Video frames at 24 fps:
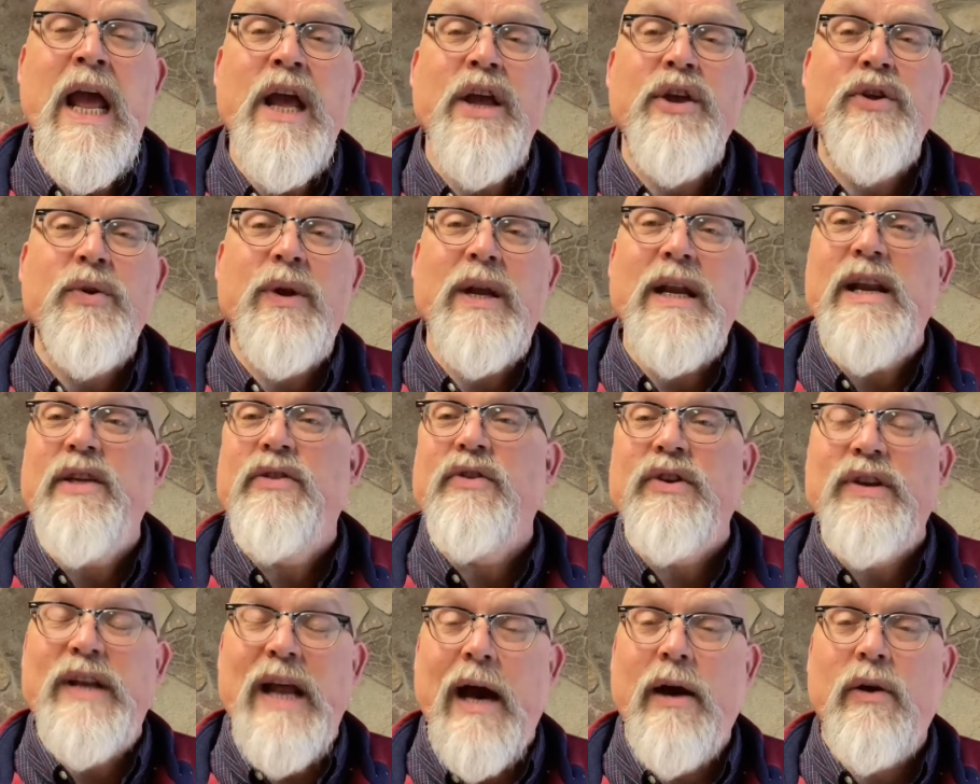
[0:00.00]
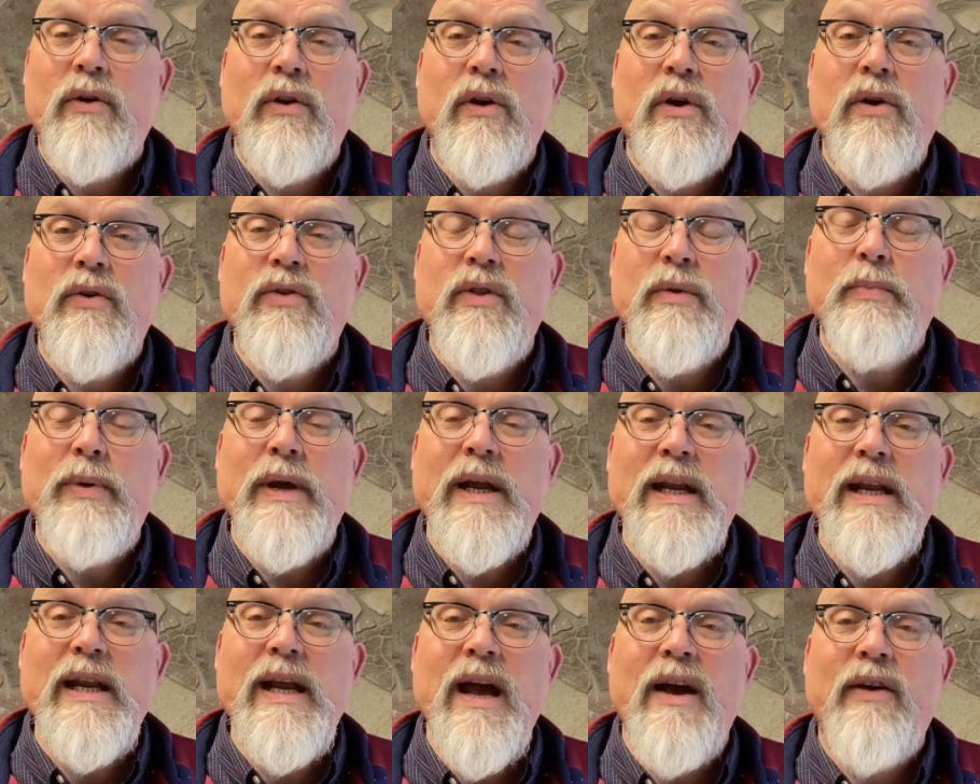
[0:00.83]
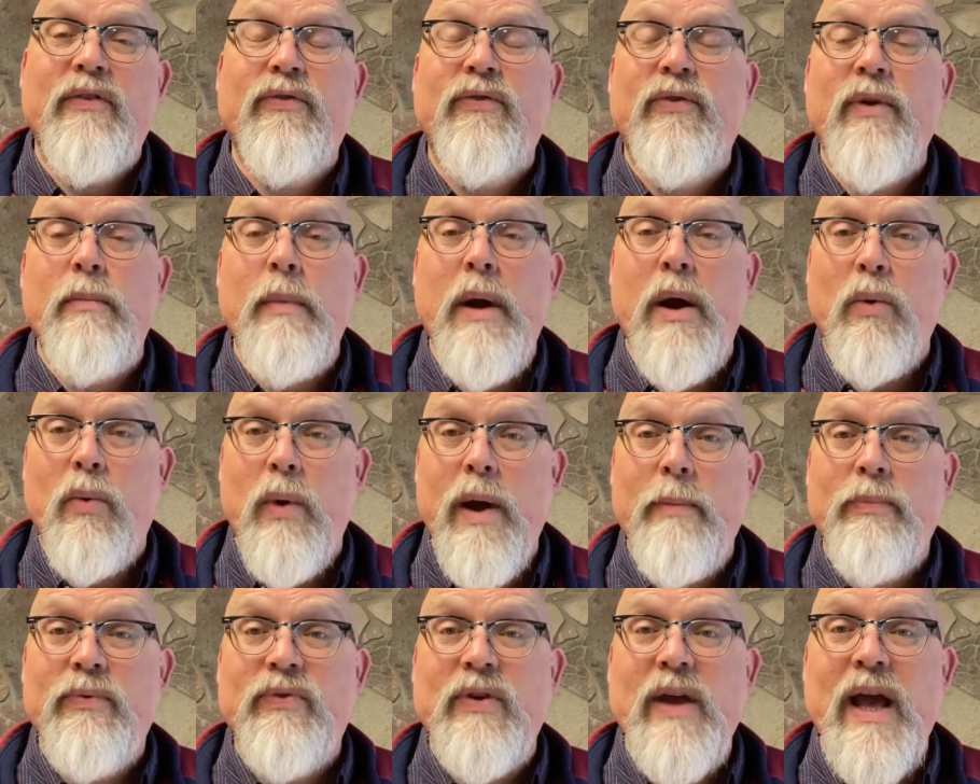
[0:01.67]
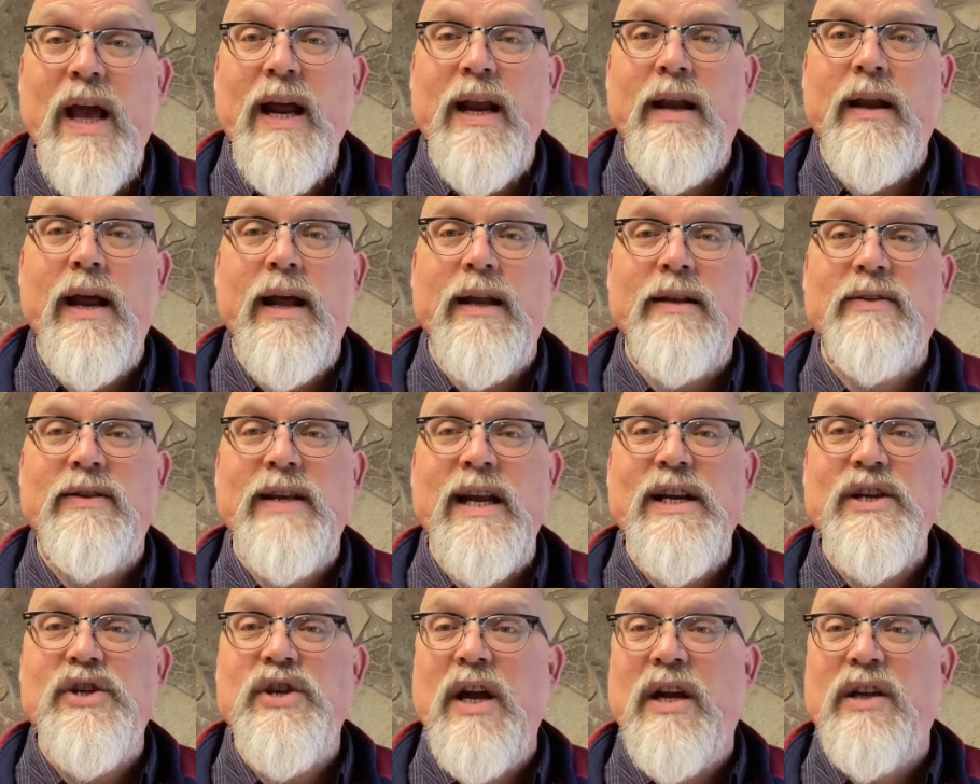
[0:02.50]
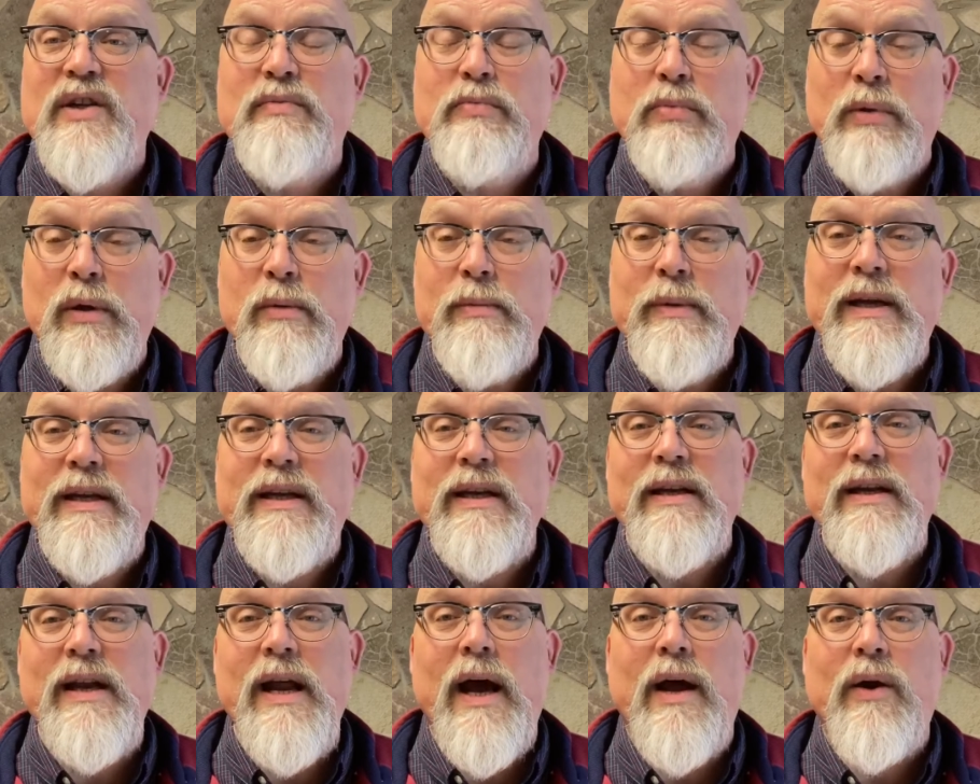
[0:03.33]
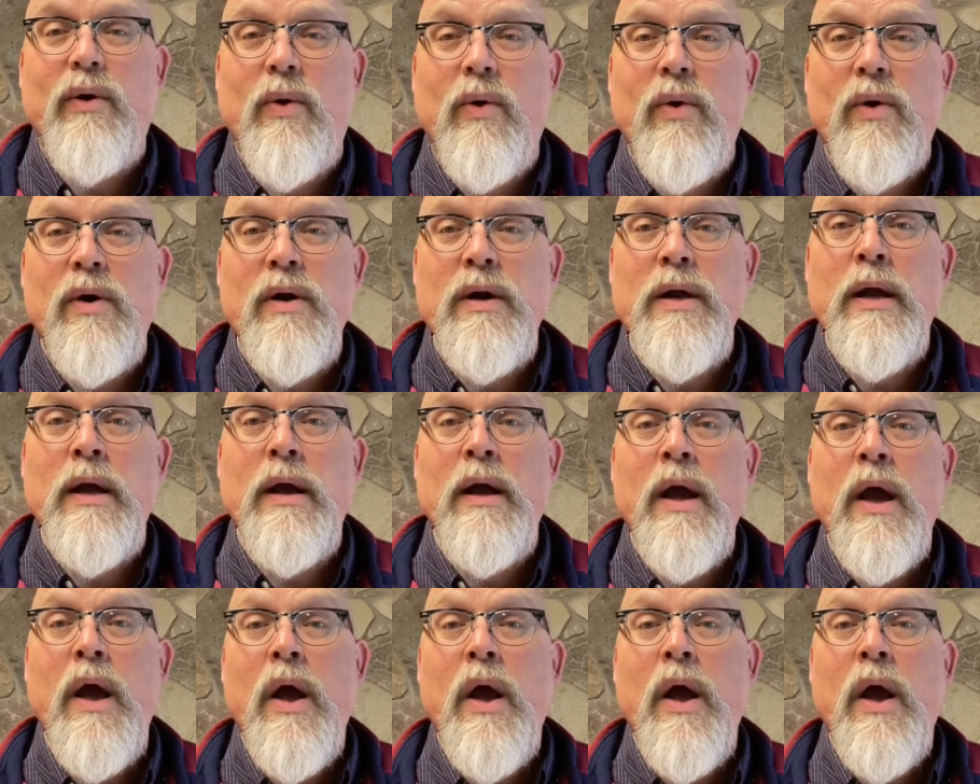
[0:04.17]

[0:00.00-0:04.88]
You can either download the PDF from our website at stjohnsbloomington.org,